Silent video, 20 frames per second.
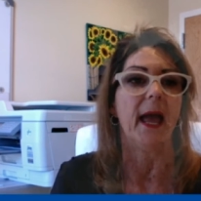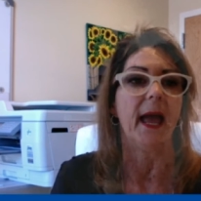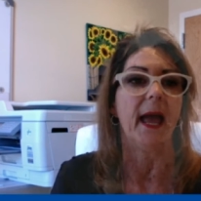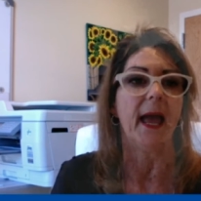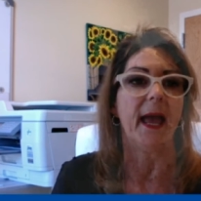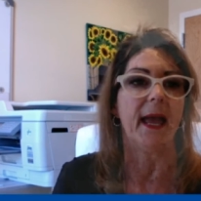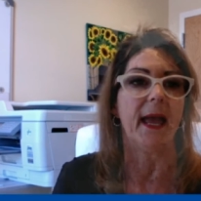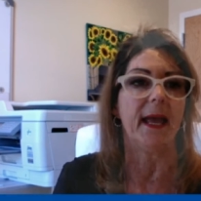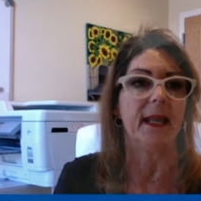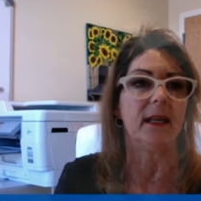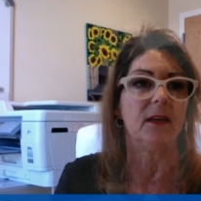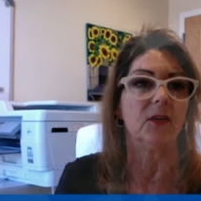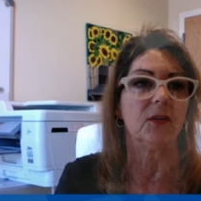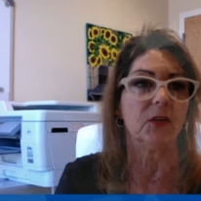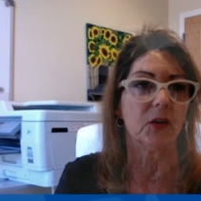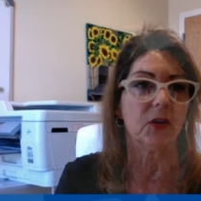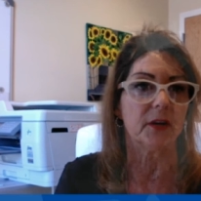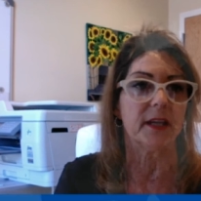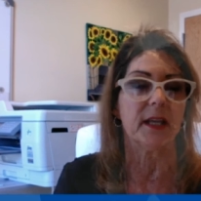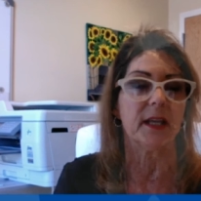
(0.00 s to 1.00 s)
and
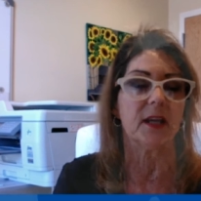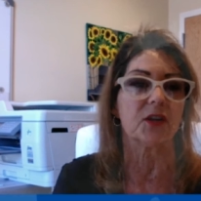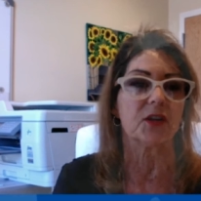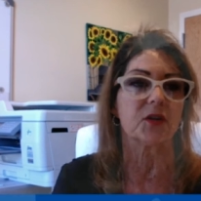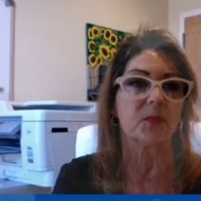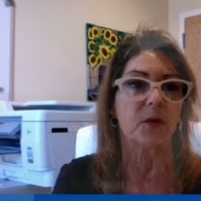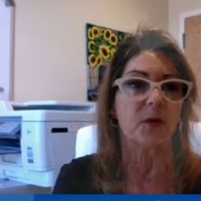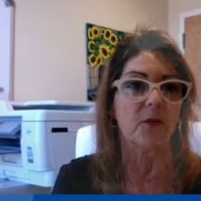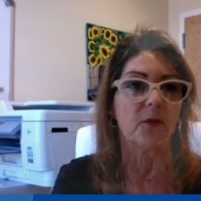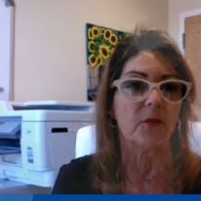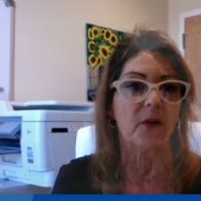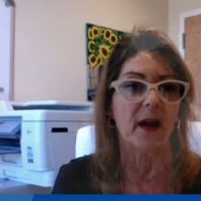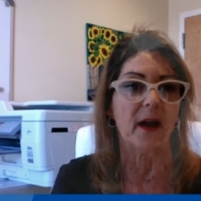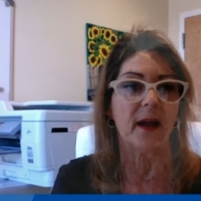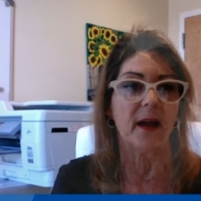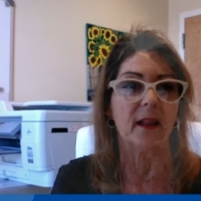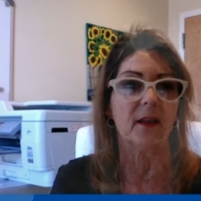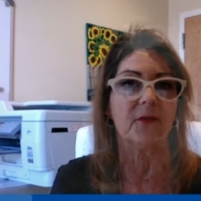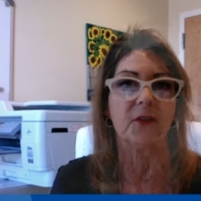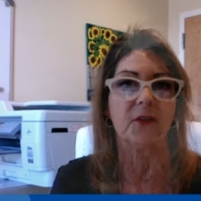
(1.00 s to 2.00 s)
looking at your
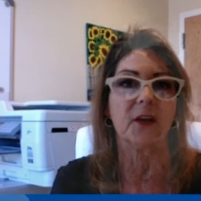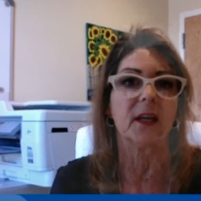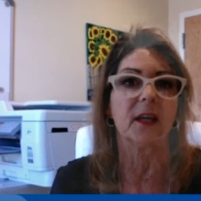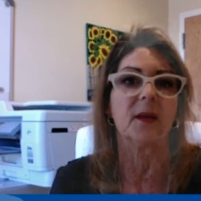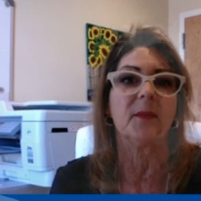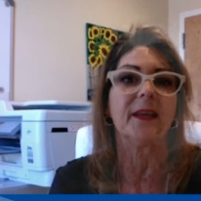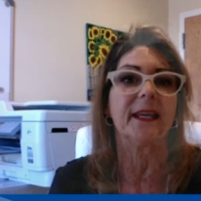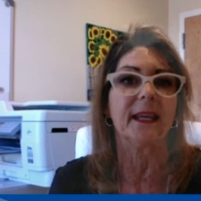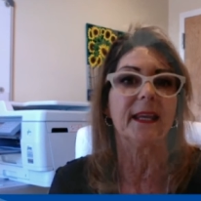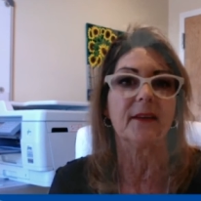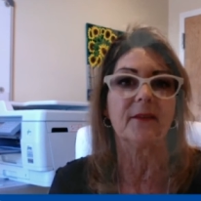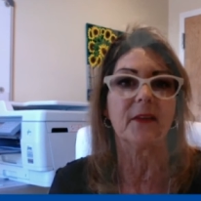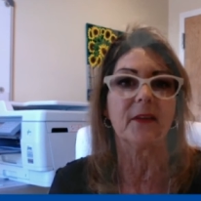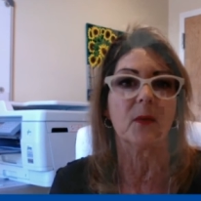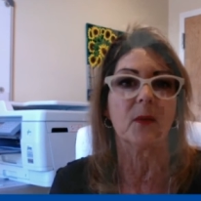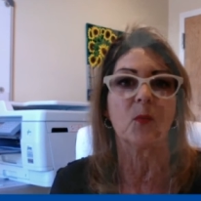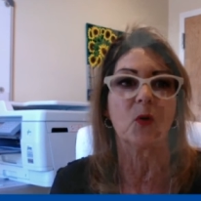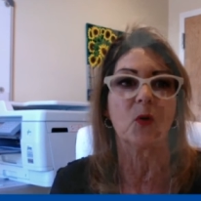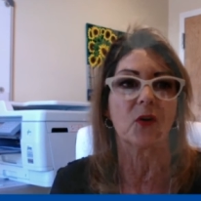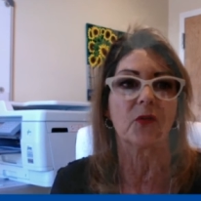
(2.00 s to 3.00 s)
profile if you're going to be giving
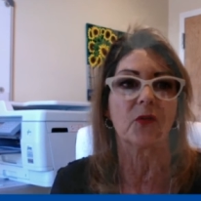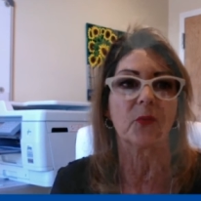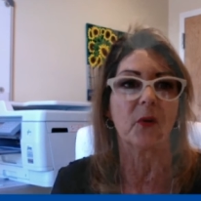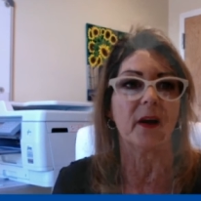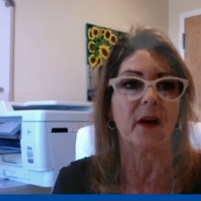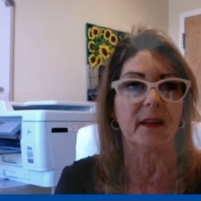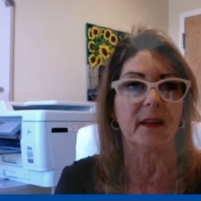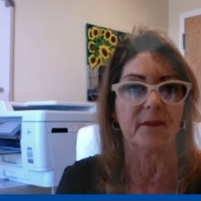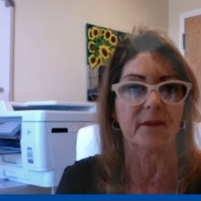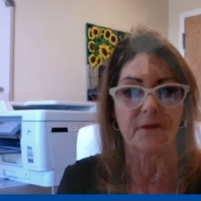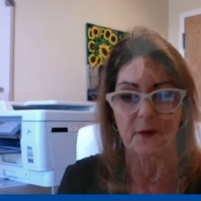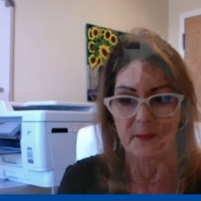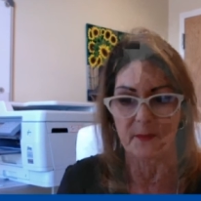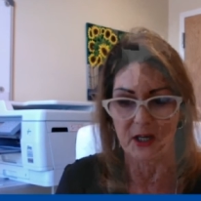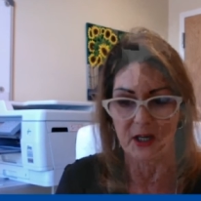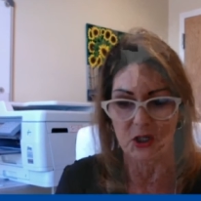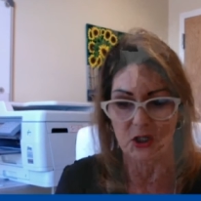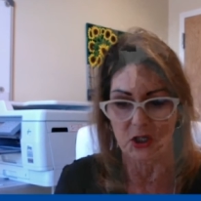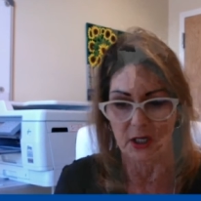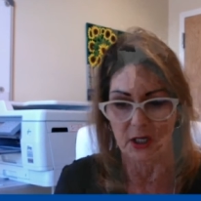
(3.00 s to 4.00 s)
them worthwhile
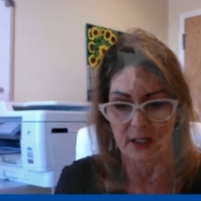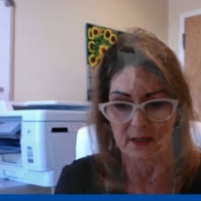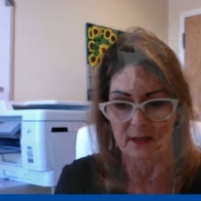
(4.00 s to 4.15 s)
information.